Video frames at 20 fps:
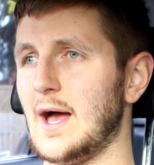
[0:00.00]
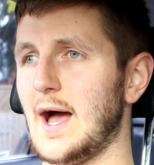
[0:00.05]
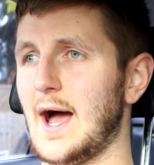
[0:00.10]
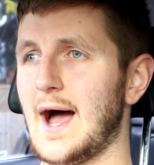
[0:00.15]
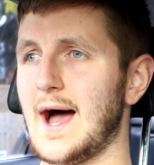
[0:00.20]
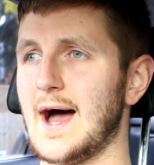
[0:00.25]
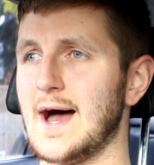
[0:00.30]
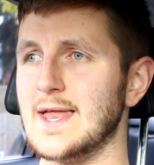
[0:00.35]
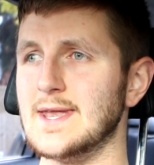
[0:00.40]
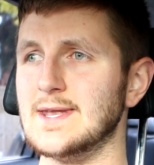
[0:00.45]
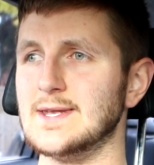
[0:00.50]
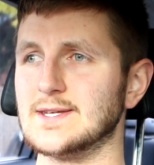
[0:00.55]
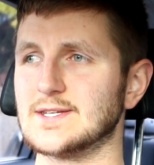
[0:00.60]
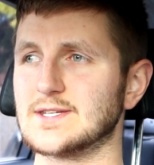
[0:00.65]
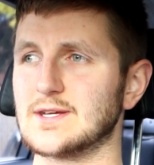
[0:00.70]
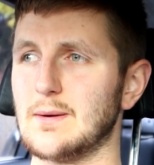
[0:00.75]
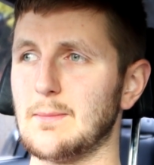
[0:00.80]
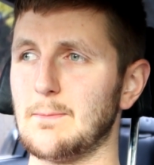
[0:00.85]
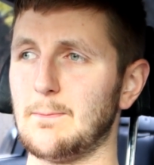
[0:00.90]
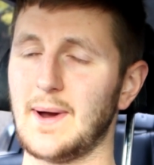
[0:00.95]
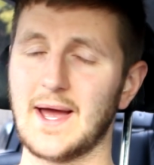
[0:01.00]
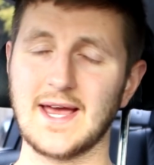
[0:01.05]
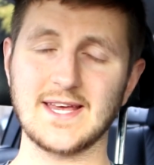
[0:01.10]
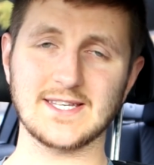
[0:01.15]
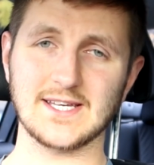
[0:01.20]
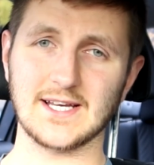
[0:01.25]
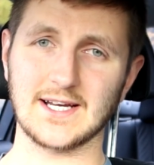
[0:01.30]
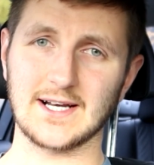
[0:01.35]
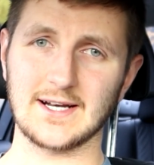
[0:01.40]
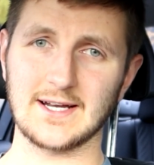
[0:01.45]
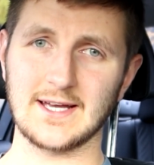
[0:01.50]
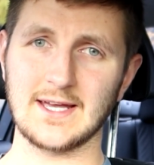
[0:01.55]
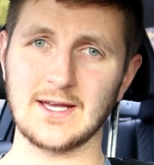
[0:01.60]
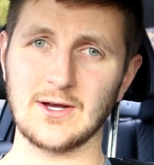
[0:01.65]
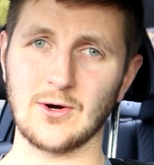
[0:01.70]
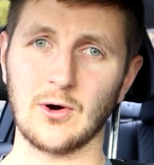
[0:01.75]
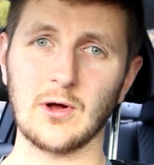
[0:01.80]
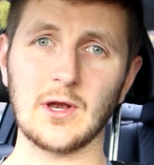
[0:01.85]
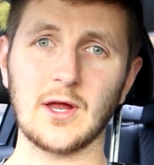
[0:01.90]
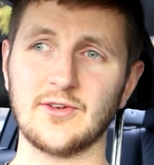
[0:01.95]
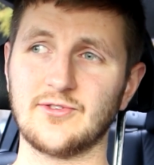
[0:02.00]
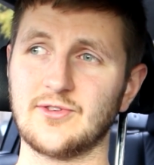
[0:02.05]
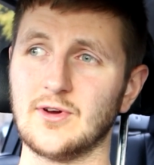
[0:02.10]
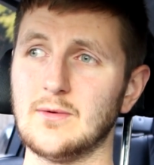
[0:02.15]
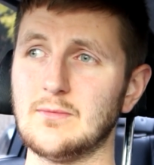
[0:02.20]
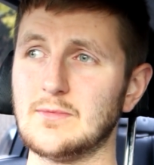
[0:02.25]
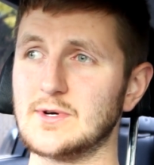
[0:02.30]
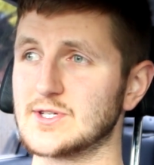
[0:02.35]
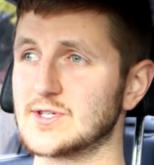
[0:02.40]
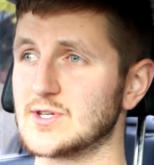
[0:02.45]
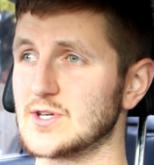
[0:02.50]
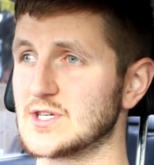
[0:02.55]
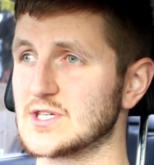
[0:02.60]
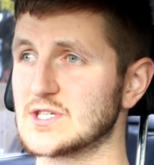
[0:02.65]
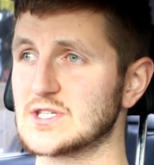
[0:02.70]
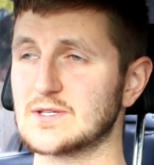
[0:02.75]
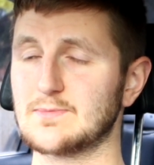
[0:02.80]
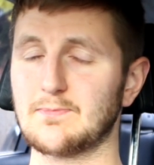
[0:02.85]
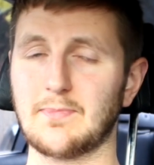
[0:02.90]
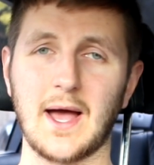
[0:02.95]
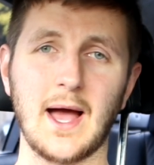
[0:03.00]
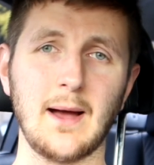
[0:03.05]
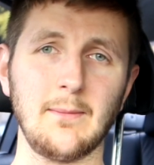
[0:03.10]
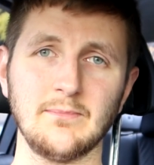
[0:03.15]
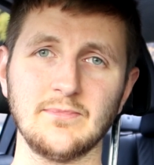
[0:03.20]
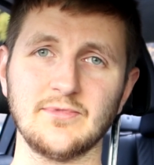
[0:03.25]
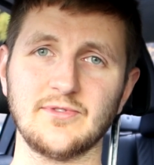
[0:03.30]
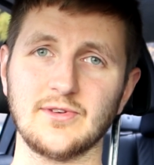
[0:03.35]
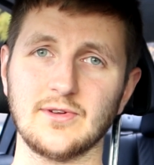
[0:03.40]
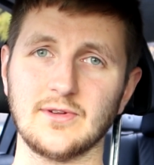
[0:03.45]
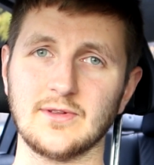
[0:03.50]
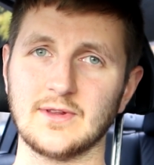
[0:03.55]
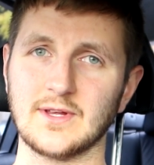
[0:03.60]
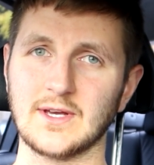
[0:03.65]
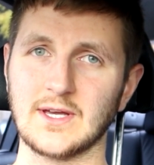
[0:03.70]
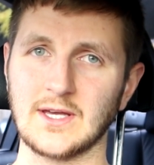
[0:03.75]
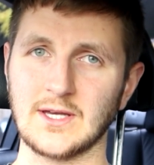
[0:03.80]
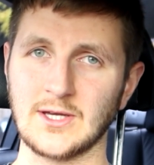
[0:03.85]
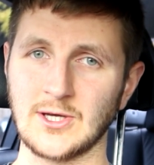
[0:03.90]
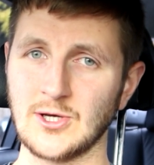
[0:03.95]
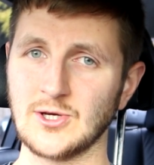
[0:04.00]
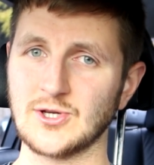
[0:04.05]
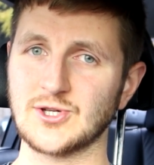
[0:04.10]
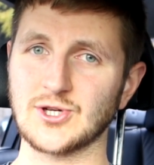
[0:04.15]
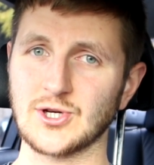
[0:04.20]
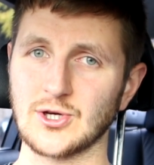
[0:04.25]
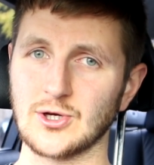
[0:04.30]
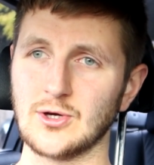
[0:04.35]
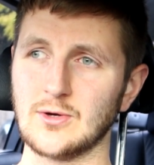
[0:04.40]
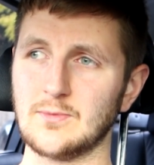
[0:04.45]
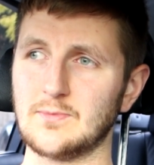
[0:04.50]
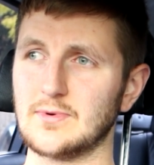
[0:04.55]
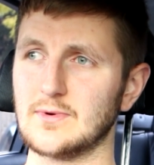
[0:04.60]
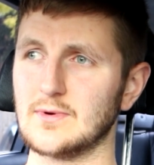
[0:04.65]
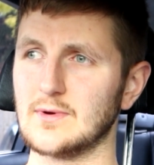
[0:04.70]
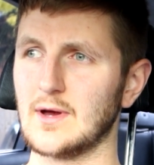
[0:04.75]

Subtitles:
And basically all I'd done was just spammed the YouTube,